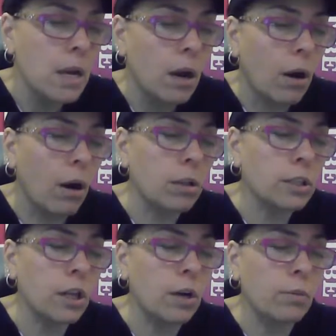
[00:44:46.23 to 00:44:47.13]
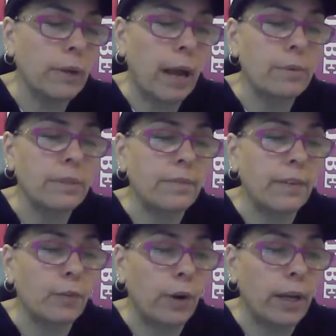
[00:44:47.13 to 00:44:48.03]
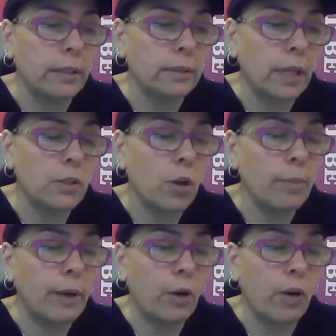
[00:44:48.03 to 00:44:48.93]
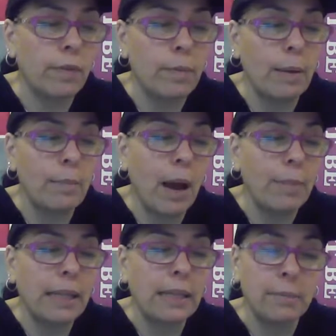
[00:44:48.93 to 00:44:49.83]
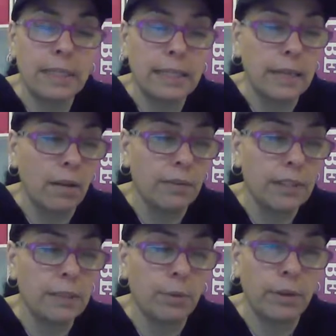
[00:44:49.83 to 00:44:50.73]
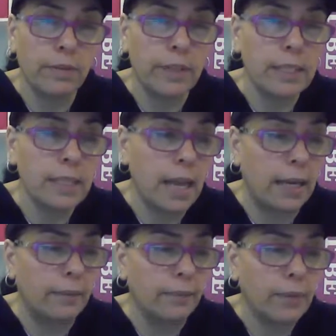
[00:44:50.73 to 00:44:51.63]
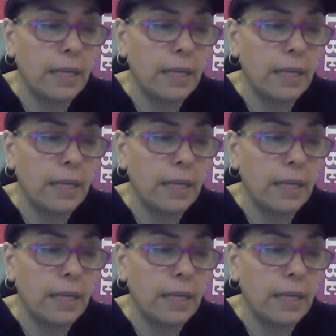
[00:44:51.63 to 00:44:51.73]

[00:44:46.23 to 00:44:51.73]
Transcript: Also, when I was in 5th grade, I told my girlfriend my mom had let me see Elvis the previous night.